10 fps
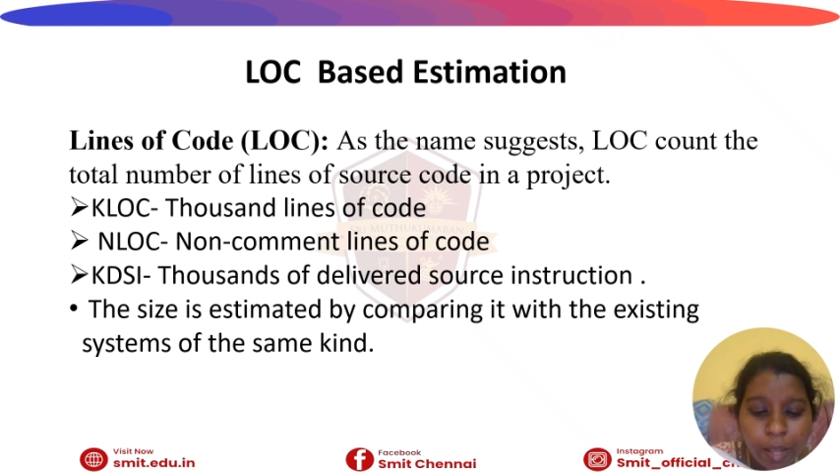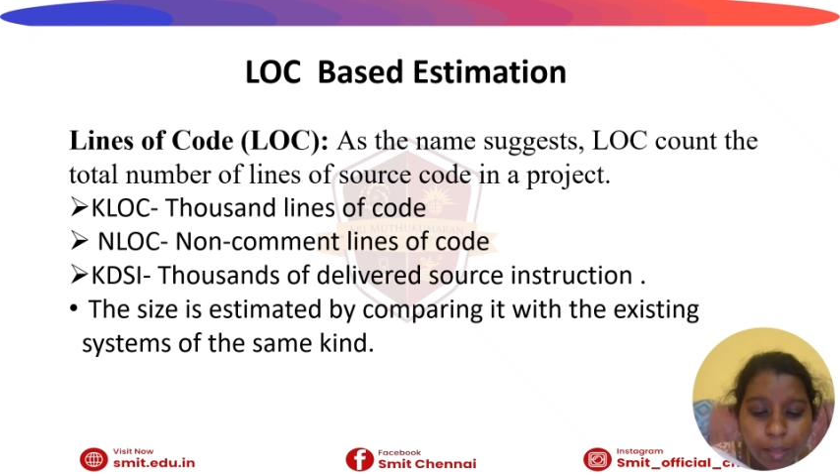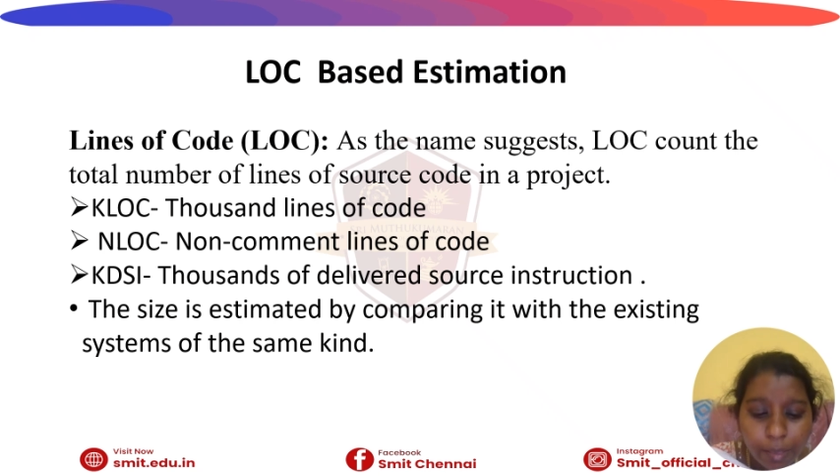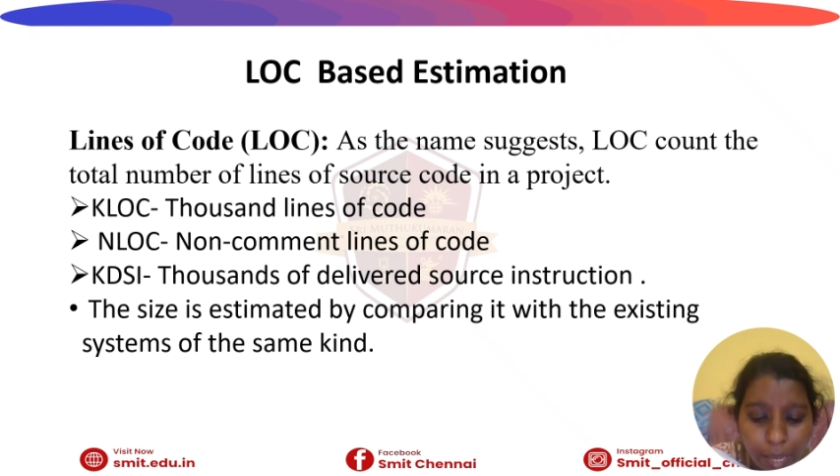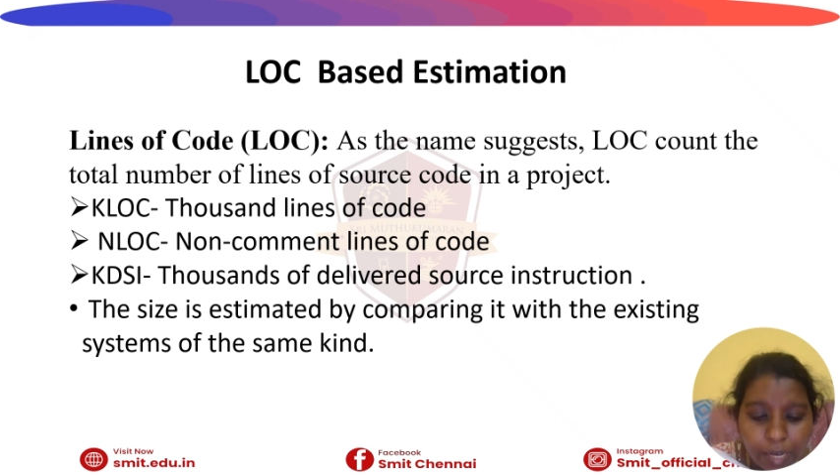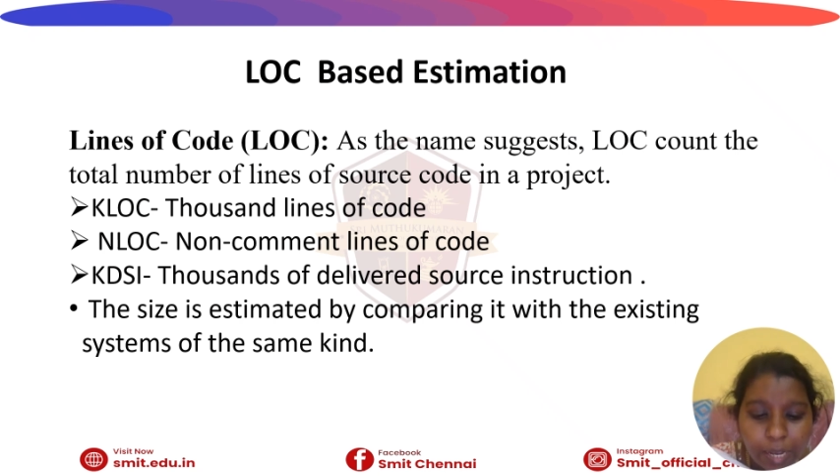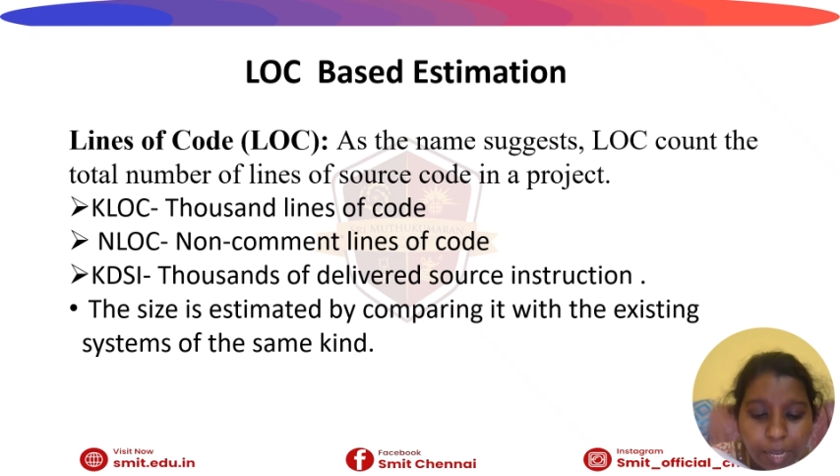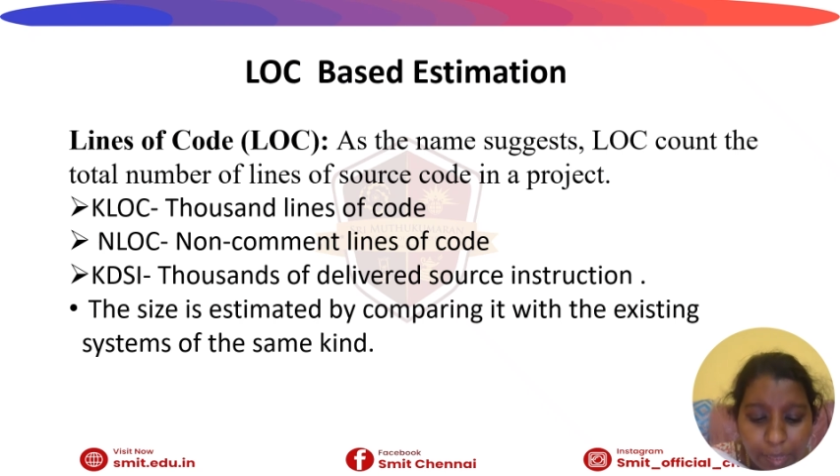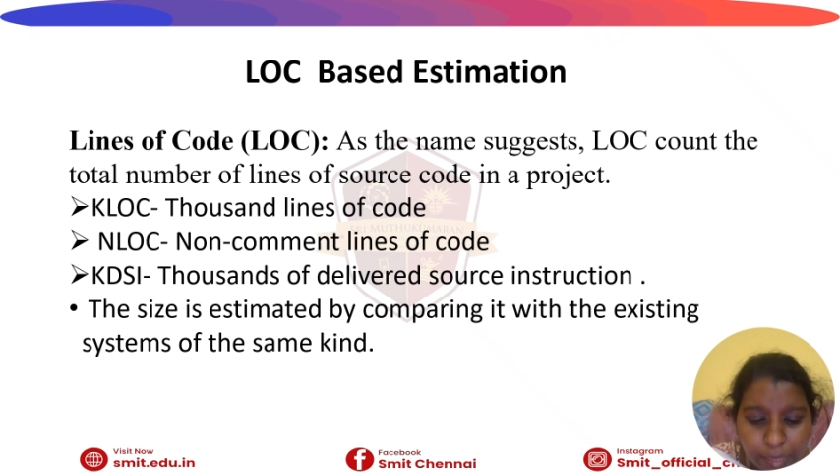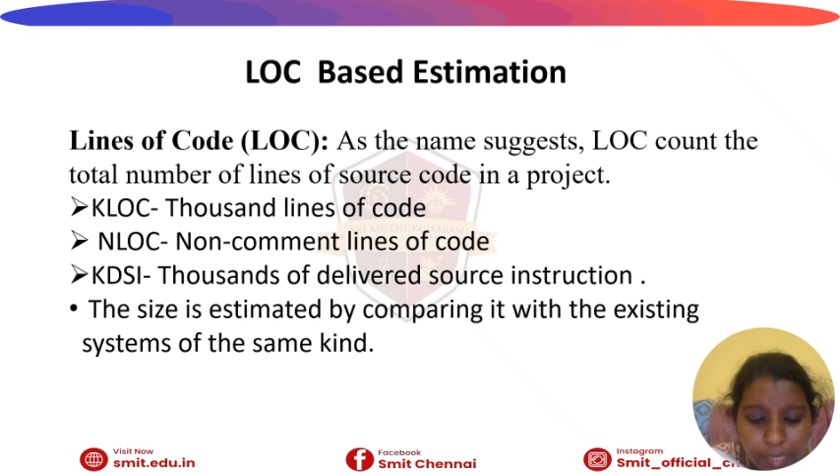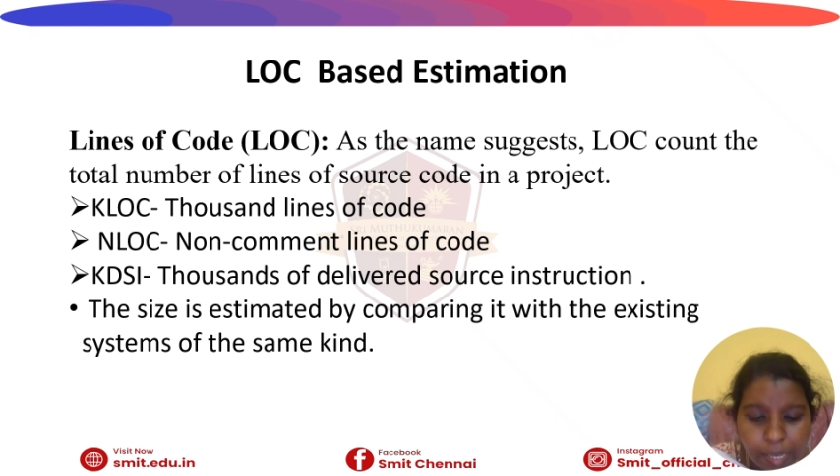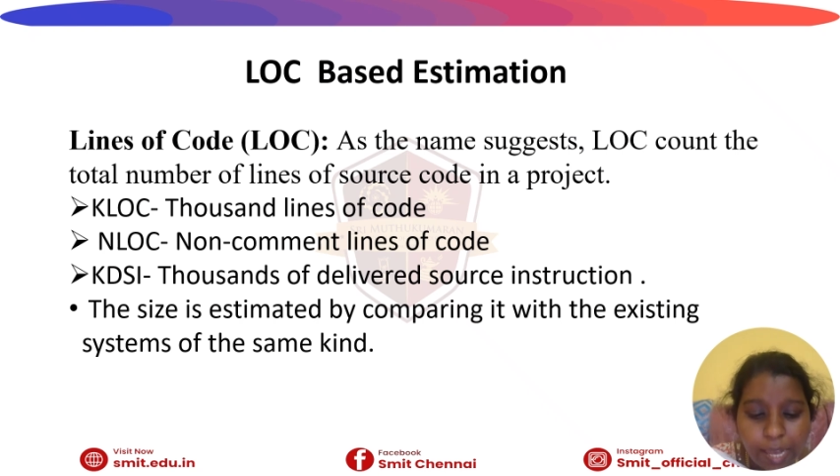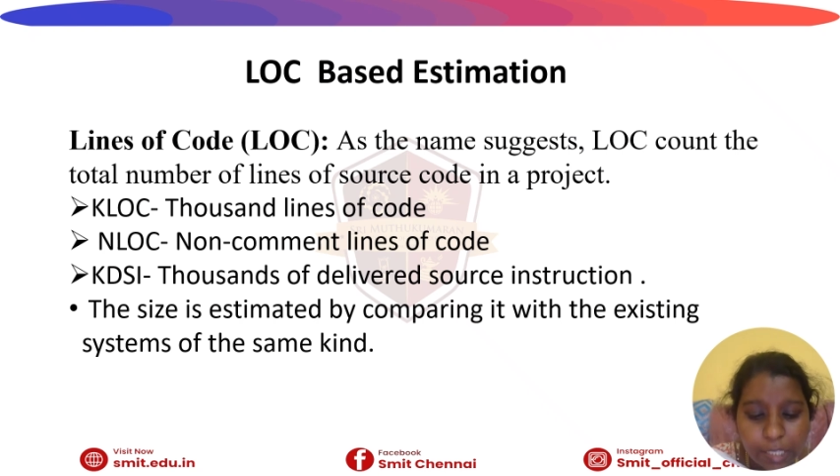Then in the